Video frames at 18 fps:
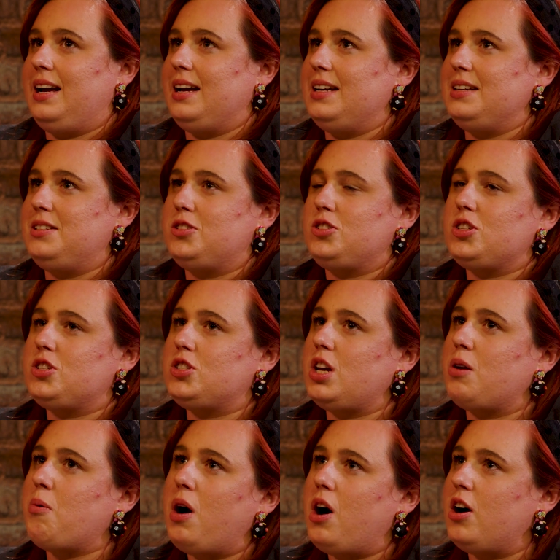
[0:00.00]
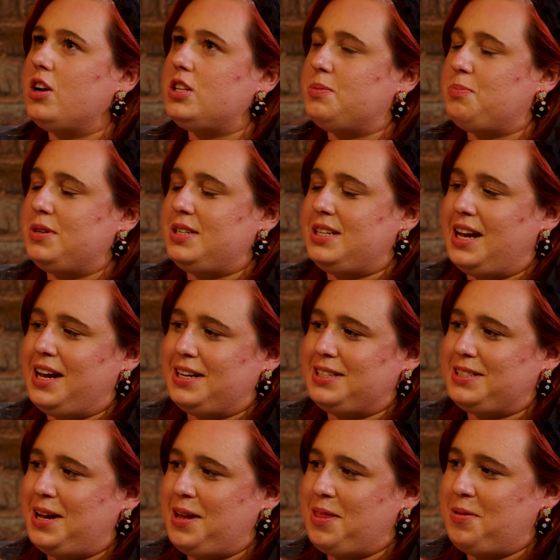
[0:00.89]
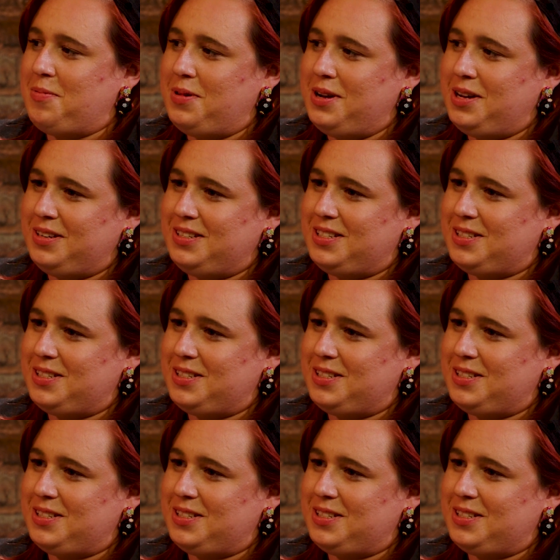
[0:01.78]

it's just so hard to predict. Like the world's